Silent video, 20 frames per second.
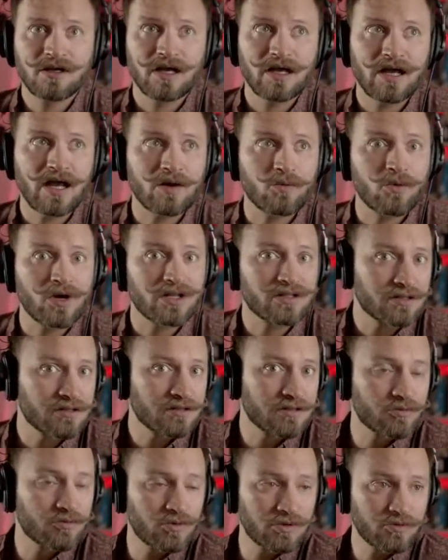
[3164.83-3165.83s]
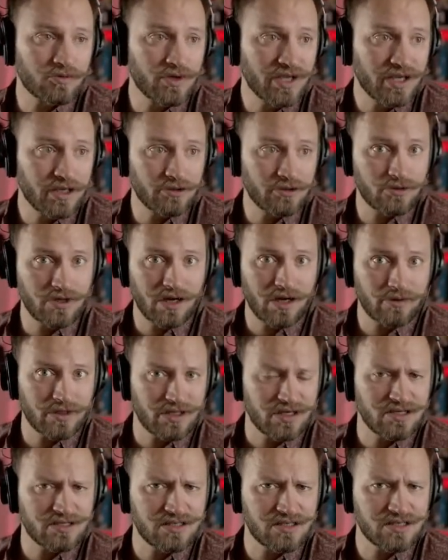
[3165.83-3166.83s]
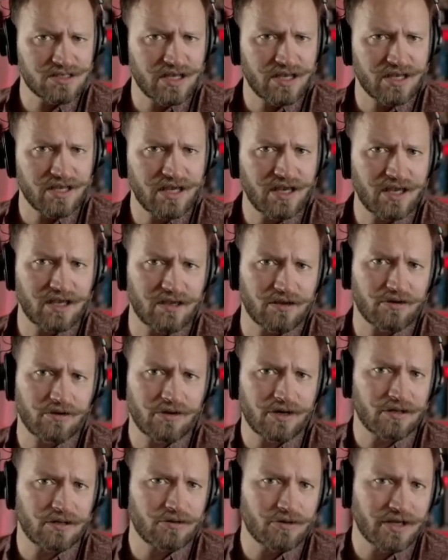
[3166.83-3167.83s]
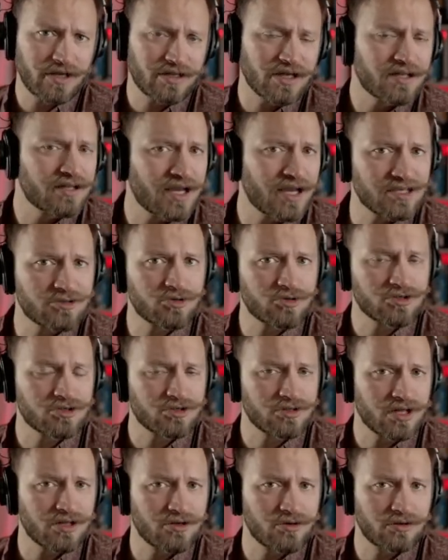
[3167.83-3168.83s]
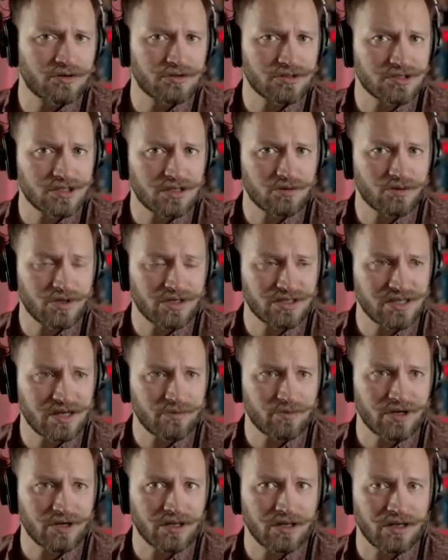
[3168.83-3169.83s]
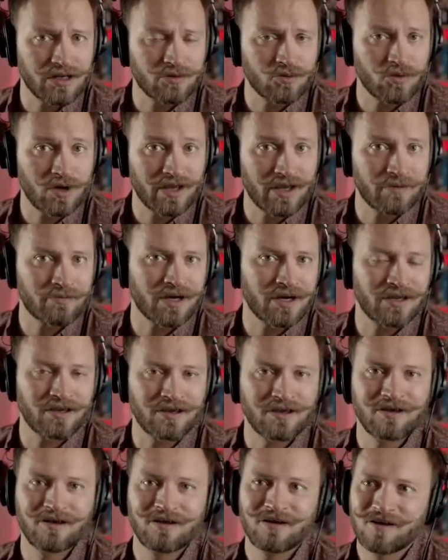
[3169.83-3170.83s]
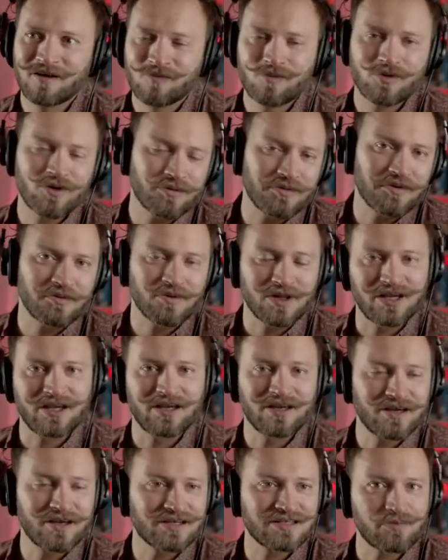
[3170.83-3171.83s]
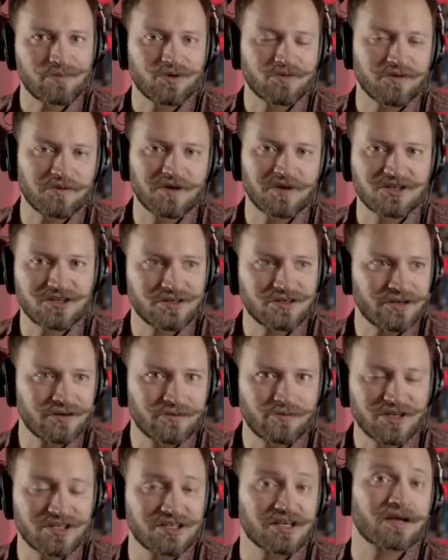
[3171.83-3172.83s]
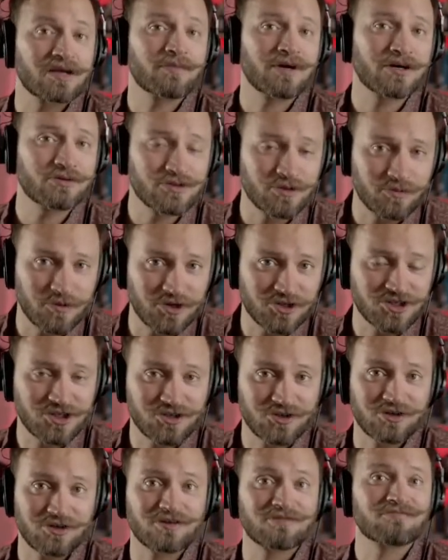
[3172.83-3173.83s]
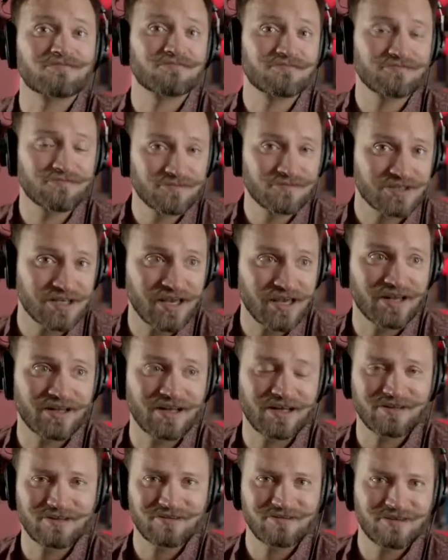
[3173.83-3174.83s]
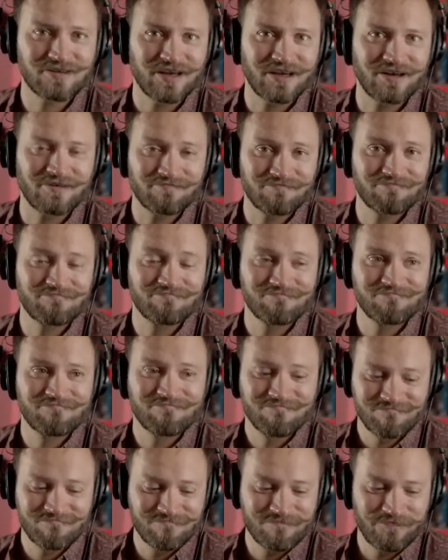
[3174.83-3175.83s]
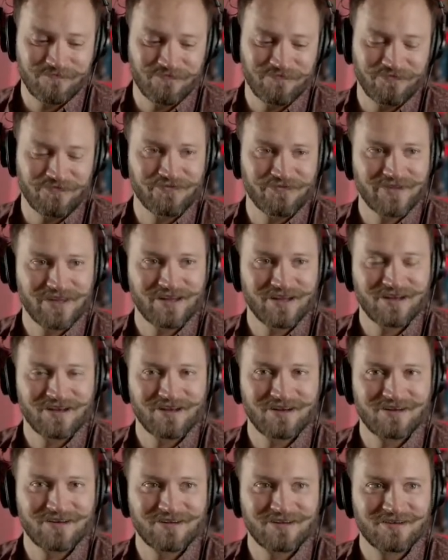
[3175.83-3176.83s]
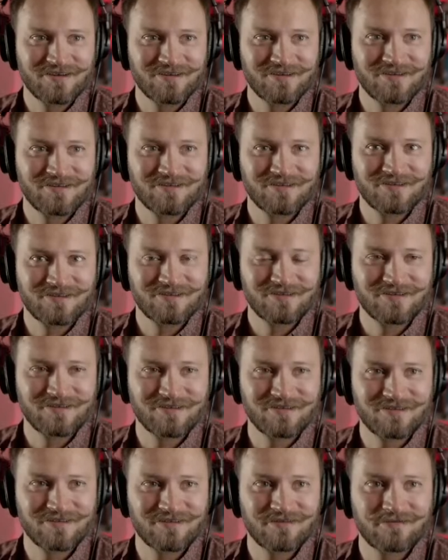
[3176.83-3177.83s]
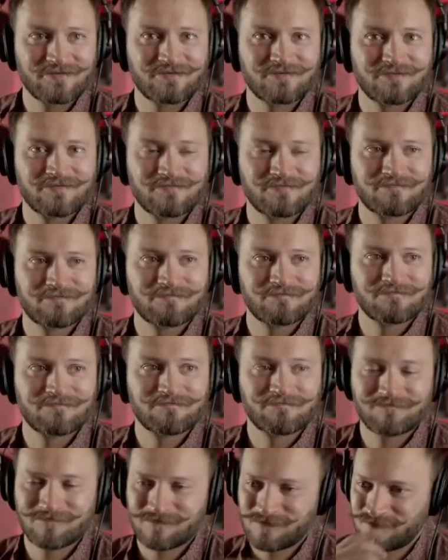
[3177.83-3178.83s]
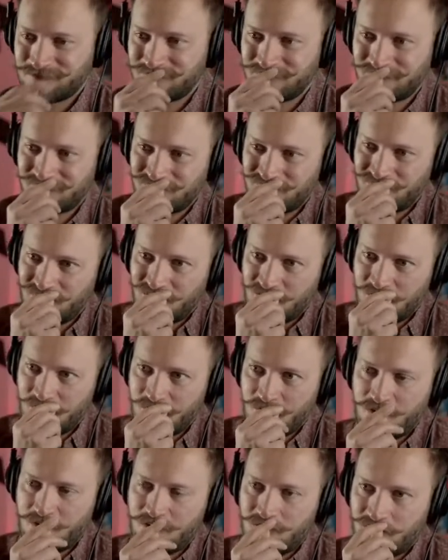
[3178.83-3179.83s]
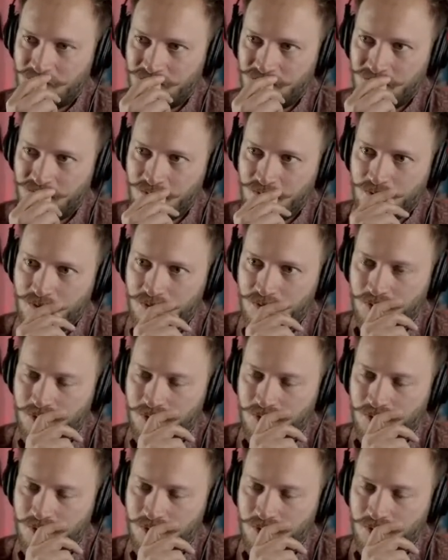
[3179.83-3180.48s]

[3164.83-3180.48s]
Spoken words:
And what we can do nowadays is like, hey, go and look at that dashboard so that you understand what is happening and why am I probably as a performance engineer bitching about so much, or saying that. I still deal with product owners who don't understand how their systems are being used.